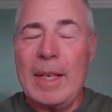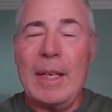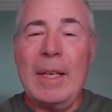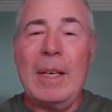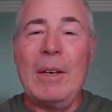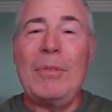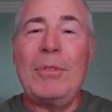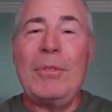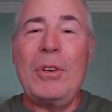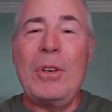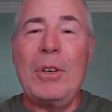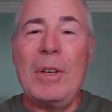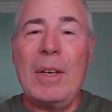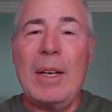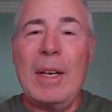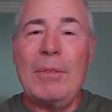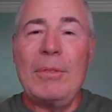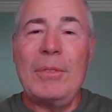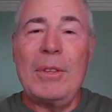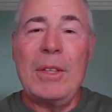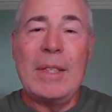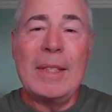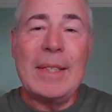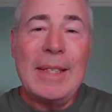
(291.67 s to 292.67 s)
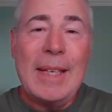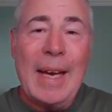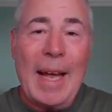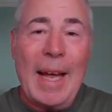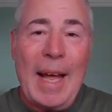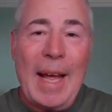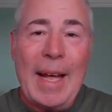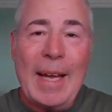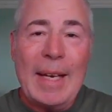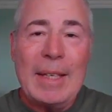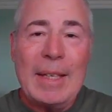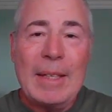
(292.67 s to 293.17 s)
And if there's
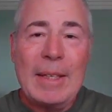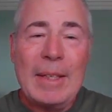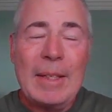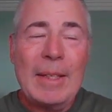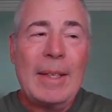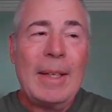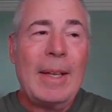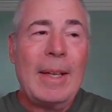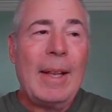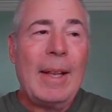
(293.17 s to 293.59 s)
not,